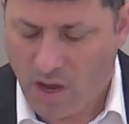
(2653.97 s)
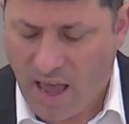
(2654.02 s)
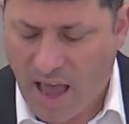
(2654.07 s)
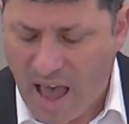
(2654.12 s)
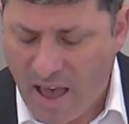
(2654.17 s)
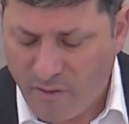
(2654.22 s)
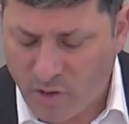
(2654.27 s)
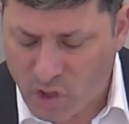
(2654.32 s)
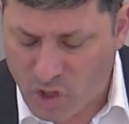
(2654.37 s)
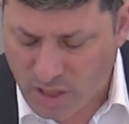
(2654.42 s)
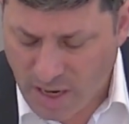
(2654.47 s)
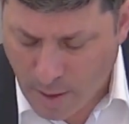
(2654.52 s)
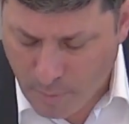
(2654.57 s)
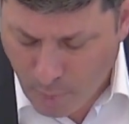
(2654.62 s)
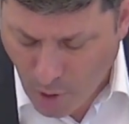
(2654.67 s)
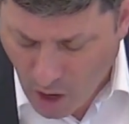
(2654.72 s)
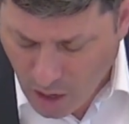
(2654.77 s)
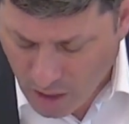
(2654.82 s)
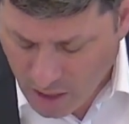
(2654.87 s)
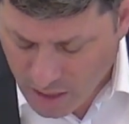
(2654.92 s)
Aval
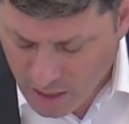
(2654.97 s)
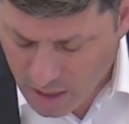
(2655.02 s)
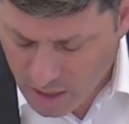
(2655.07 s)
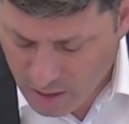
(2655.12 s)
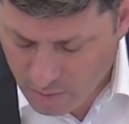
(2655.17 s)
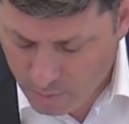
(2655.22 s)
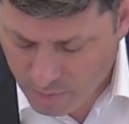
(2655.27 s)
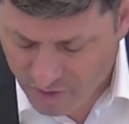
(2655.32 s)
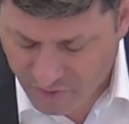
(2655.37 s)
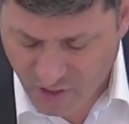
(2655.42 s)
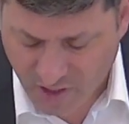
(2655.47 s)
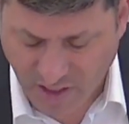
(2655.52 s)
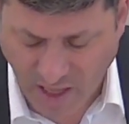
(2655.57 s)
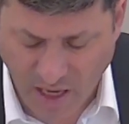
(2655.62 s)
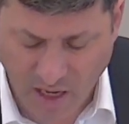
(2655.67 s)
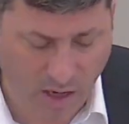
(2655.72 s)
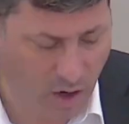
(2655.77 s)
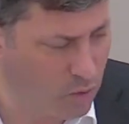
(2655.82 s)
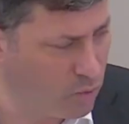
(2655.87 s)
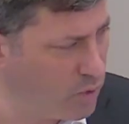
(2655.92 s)
shenapachim, but if you
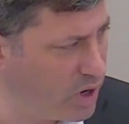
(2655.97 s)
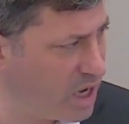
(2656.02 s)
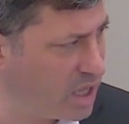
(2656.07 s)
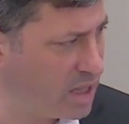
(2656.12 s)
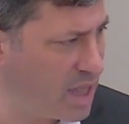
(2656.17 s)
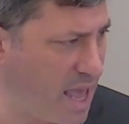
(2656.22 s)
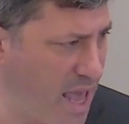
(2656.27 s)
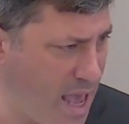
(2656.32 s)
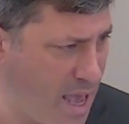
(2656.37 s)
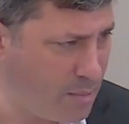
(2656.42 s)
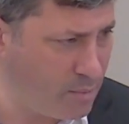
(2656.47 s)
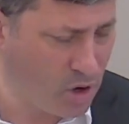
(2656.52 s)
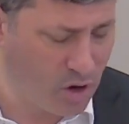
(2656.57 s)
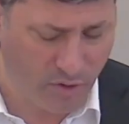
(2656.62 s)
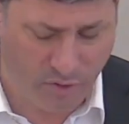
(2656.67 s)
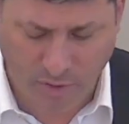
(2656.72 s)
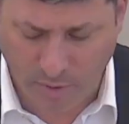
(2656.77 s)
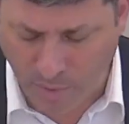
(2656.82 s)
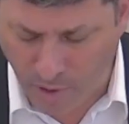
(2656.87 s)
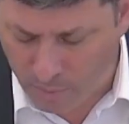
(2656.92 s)
take a real hammer
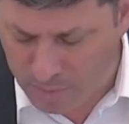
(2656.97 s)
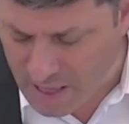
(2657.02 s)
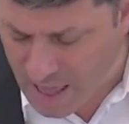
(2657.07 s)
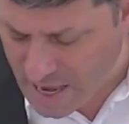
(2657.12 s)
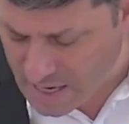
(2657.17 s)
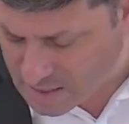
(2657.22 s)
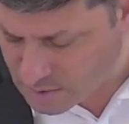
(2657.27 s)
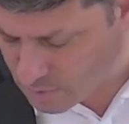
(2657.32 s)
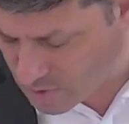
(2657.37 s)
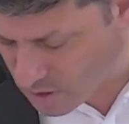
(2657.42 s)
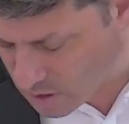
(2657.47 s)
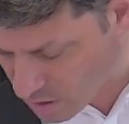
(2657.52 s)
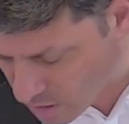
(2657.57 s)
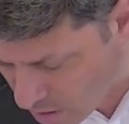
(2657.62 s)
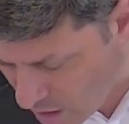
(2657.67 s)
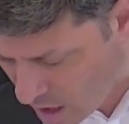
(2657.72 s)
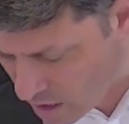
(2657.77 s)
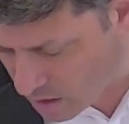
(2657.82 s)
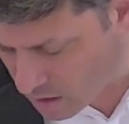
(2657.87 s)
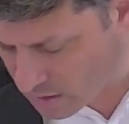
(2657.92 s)
from a blacksmith,
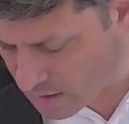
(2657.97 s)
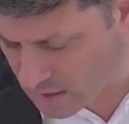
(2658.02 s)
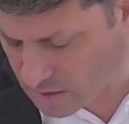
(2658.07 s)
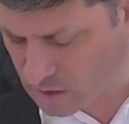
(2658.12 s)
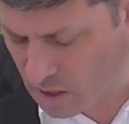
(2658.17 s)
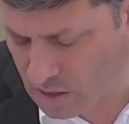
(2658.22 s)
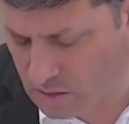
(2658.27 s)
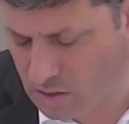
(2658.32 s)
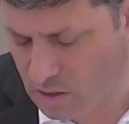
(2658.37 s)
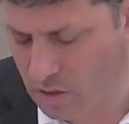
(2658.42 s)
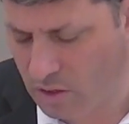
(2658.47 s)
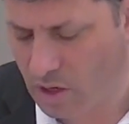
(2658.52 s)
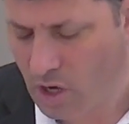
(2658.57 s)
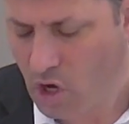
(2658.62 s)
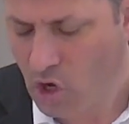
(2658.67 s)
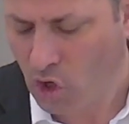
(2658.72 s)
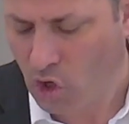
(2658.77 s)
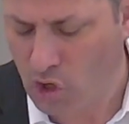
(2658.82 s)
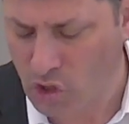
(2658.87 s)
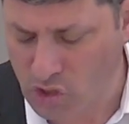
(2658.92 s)
loy, that's also
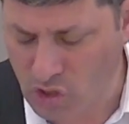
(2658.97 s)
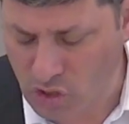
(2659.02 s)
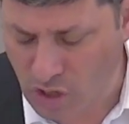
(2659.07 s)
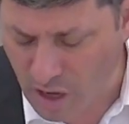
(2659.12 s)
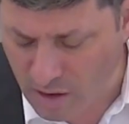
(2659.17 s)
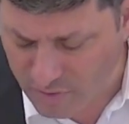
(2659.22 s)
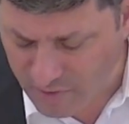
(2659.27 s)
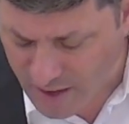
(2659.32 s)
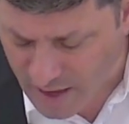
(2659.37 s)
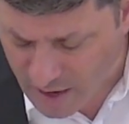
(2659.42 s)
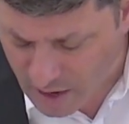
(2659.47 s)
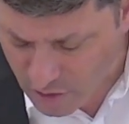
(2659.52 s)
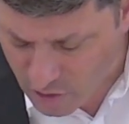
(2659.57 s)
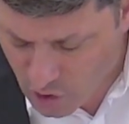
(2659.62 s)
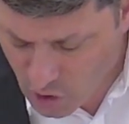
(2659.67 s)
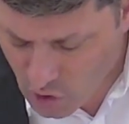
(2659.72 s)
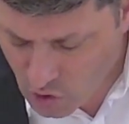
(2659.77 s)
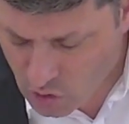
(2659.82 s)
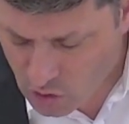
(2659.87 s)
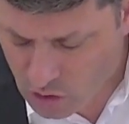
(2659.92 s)
kosovar
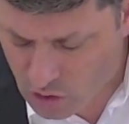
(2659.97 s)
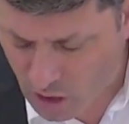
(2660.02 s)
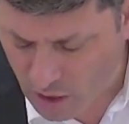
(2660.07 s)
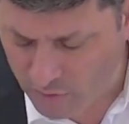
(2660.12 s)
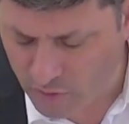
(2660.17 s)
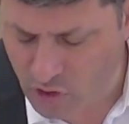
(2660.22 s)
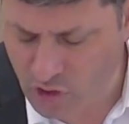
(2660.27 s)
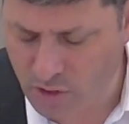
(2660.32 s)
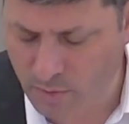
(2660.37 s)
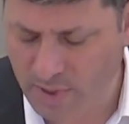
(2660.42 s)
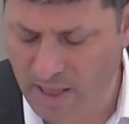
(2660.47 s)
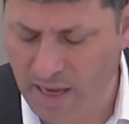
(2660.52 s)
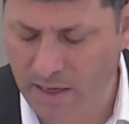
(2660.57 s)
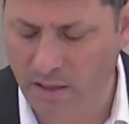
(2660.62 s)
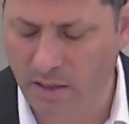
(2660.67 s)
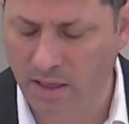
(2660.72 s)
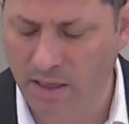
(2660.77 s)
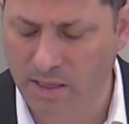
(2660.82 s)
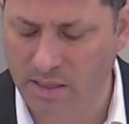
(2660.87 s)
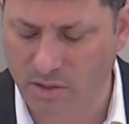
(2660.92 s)
dover shemelachta
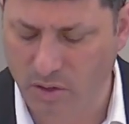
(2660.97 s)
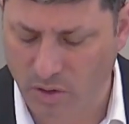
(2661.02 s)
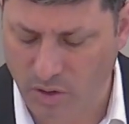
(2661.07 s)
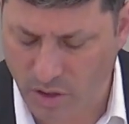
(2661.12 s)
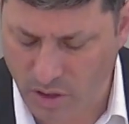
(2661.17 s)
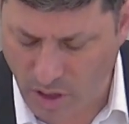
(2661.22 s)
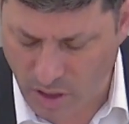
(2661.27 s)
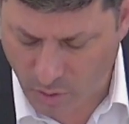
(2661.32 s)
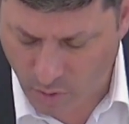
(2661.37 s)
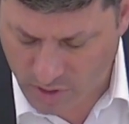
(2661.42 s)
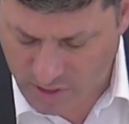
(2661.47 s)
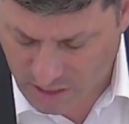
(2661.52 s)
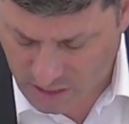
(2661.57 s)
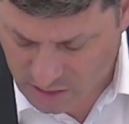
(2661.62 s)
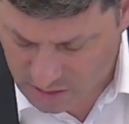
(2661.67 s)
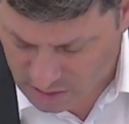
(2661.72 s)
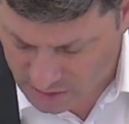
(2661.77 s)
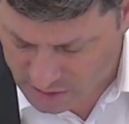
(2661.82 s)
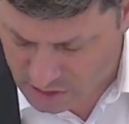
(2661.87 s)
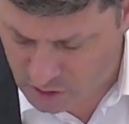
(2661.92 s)
leiser. In other words, a
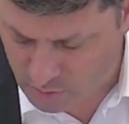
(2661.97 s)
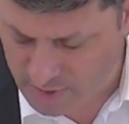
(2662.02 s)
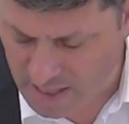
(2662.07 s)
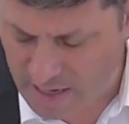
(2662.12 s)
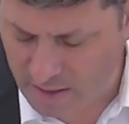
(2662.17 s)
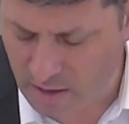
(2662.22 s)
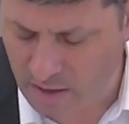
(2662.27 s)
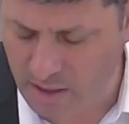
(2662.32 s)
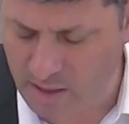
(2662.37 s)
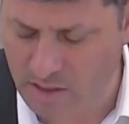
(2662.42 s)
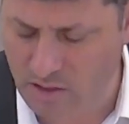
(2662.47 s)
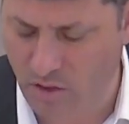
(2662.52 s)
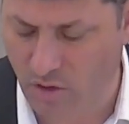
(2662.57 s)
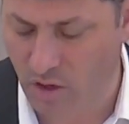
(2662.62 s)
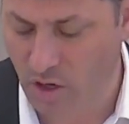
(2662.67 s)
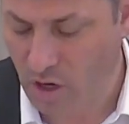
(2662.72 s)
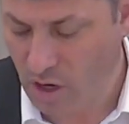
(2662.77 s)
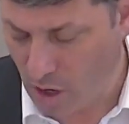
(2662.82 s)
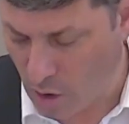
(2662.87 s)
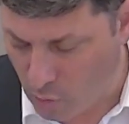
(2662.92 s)
klisha melachta leiser,
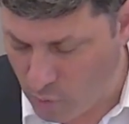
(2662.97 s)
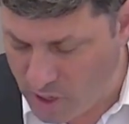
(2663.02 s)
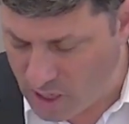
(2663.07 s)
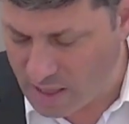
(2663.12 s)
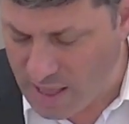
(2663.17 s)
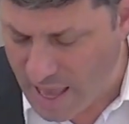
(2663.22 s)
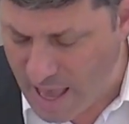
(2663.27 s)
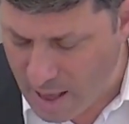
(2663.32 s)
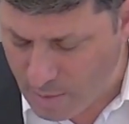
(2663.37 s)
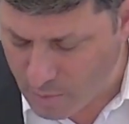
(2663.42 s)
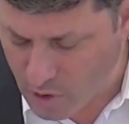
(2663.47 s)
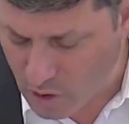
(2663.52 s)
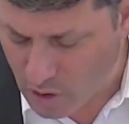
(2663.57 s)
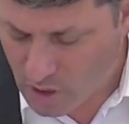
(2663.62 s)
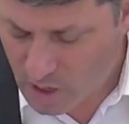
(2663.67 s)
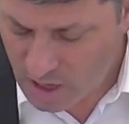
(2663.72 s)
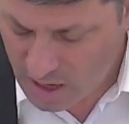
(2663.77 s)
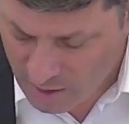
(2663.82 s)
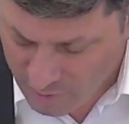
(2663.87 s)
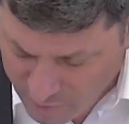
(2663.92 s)
a real hammer,
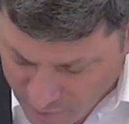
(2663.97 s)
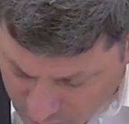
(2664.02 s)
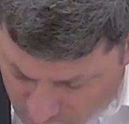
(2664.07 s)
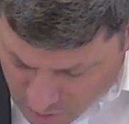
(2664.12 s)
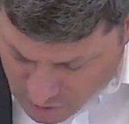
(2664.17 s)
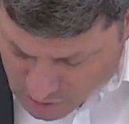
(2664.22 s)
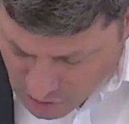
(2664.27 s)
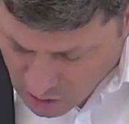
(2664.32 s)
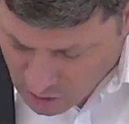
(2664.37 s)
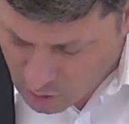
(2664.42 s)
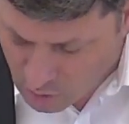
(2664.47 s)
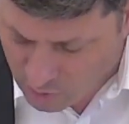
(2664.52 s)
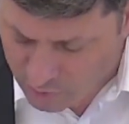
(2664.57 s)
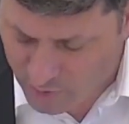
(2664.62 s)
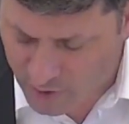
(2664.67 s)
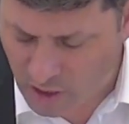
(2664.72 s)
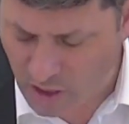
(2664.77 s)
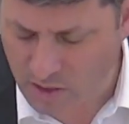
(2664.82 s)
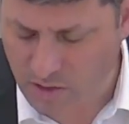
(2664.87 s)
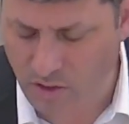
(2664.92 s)
afilu tzar
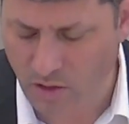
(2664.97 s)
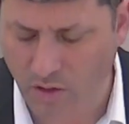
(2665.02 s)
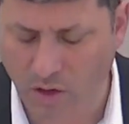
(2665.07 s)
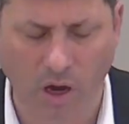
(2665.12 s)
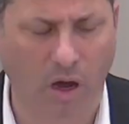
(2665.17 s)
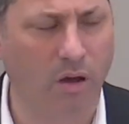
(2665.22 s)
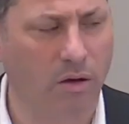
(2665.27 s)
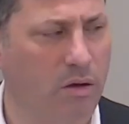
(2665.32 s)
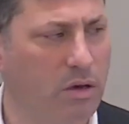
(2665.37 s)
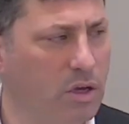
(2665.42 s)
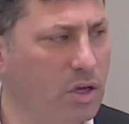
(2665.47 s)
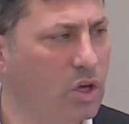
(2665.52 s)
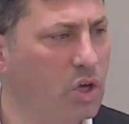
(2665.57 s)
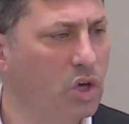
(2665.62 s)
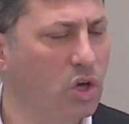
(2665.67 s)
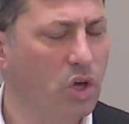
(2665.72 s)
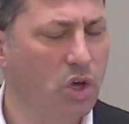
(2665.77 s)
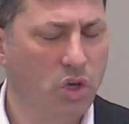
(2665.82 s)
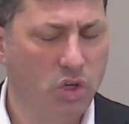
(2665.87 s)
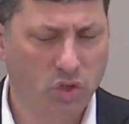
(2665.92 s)
gufay also. Oh,
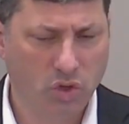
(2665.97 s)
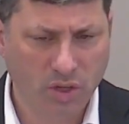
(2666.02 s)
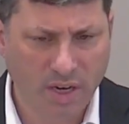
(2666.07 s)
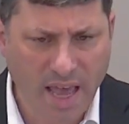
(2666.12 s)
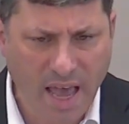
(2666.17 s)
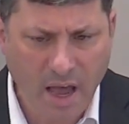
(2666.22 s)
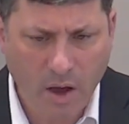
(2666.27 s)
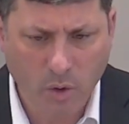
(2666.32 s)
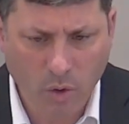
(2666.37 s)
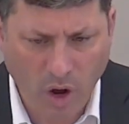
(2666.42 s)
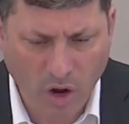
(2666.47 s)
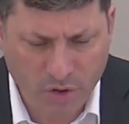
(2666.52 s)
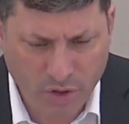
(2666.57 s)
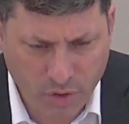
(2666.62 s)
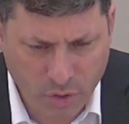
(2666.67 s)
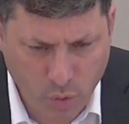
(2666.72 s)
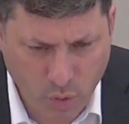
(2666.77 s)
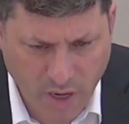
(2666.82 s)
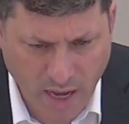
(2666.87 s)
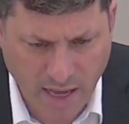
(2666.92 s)
so now are the
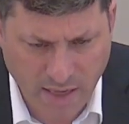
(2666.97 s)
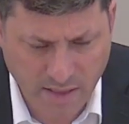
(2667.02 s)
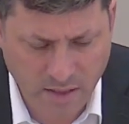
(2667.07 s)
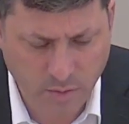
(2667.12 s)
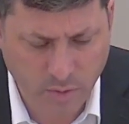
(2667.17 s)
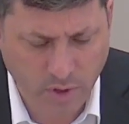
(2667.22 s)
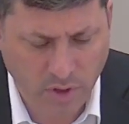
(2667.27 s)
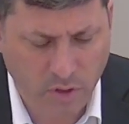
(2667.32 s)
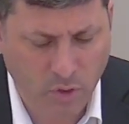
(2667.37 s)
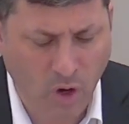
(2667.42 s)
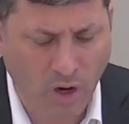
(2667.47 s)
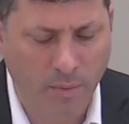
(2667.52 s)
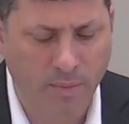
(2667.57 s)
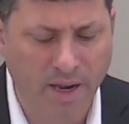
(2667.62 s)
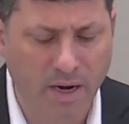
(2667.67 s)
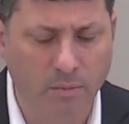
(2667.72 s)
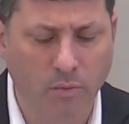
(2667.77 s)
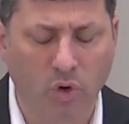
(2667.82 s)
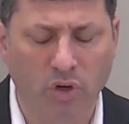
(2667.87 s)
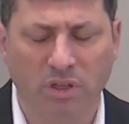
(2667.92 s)
two concepts. We're going to talk
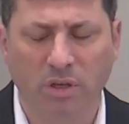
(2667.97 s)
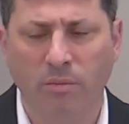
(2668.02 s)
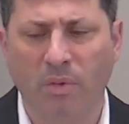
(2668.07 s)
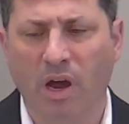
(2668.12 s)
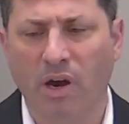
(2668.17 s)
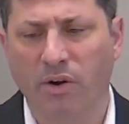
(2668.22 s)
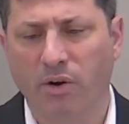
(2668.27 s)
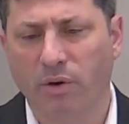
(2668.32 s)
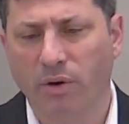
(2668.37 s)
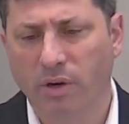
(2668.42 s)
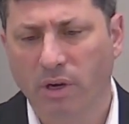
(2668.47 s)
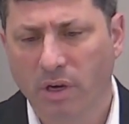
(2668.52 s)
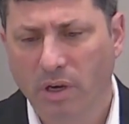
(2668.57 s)
about it more tomorrow.